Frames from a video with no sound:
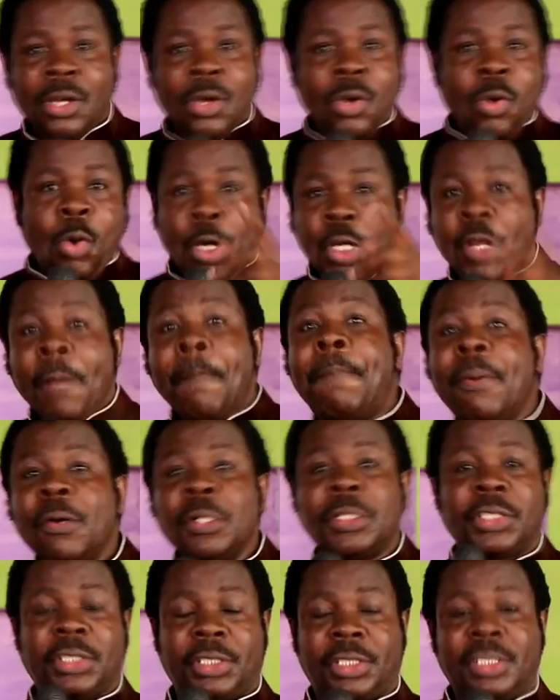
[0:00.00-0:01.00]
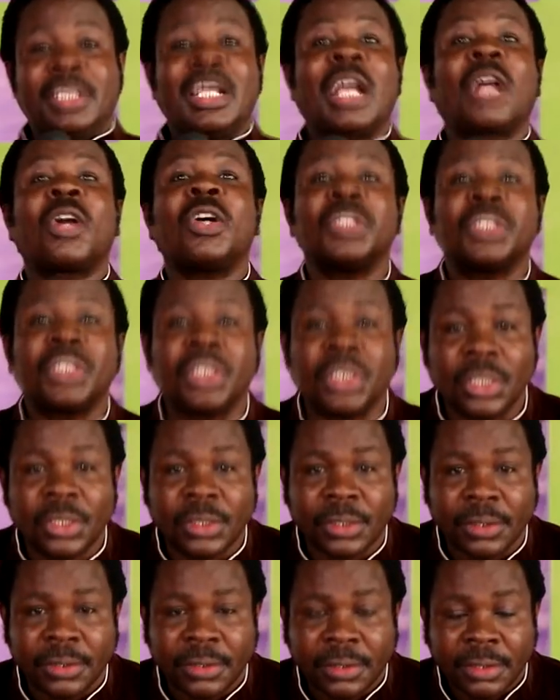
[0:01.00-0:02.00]
when you pushed the
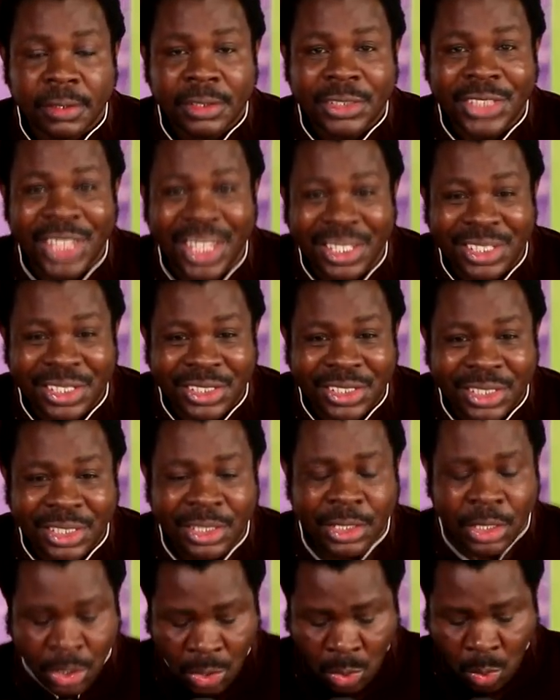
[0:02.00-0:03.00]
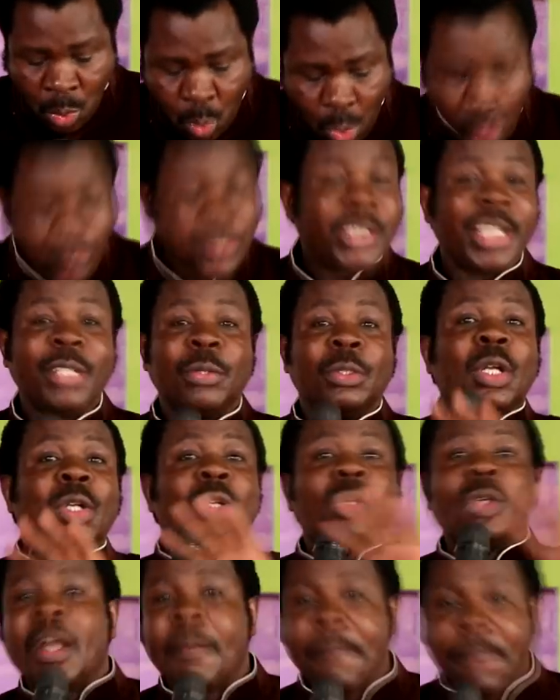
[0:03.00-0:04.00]
constitution change, when you said we don't
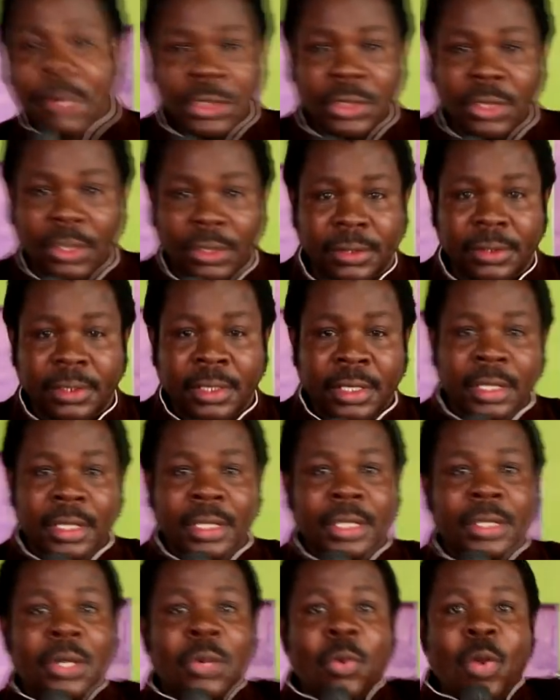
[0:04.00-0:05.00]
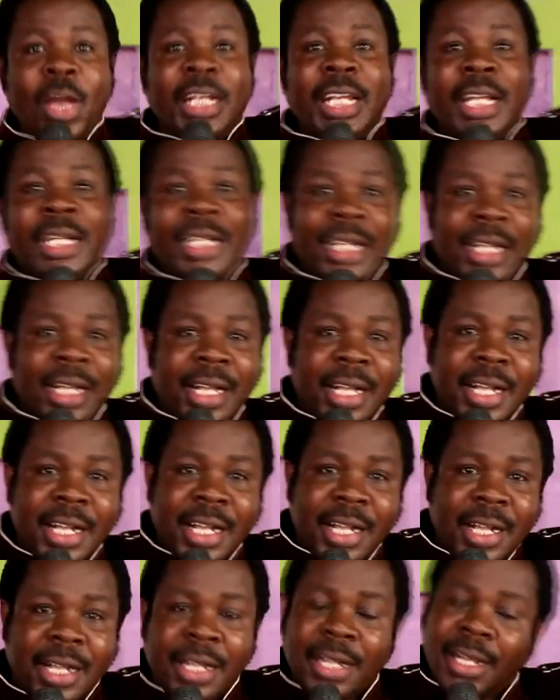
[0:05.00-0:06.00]
want abortion, we had the
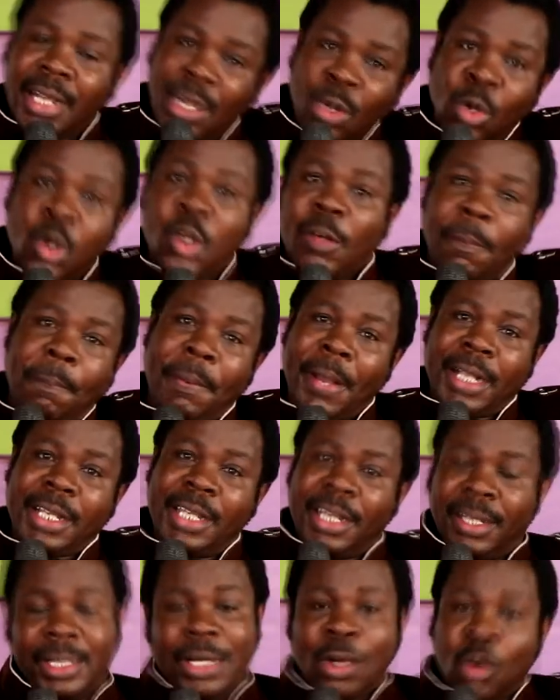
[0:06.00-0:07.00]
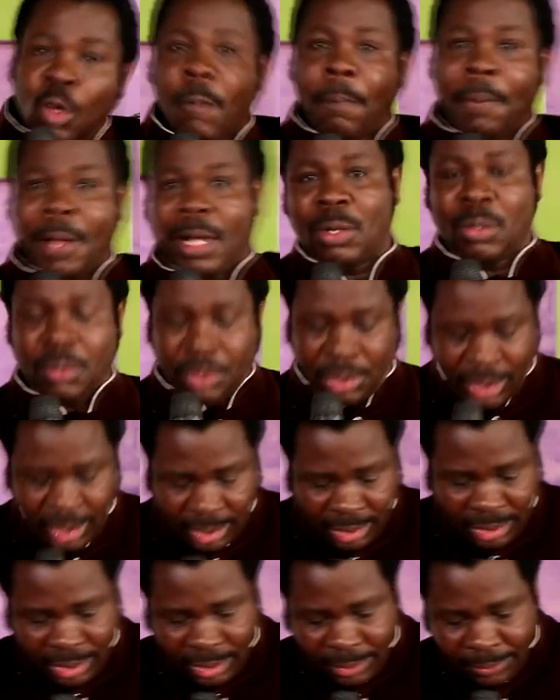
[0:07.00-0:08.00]
Urupa
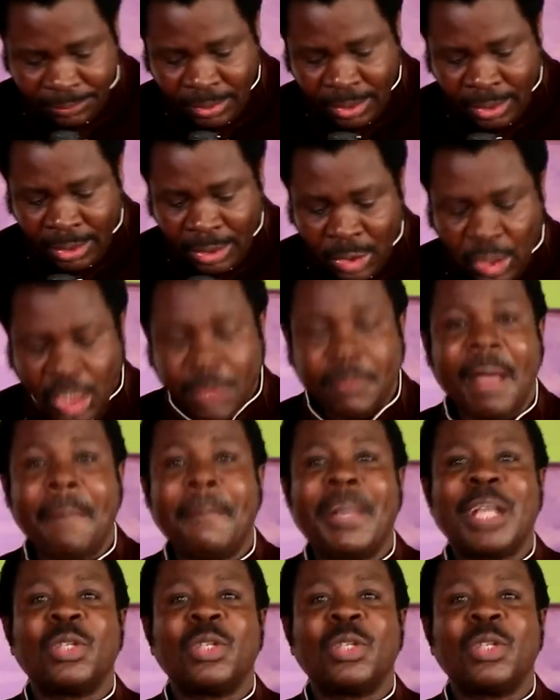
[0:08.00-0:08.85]
Crusade. You remember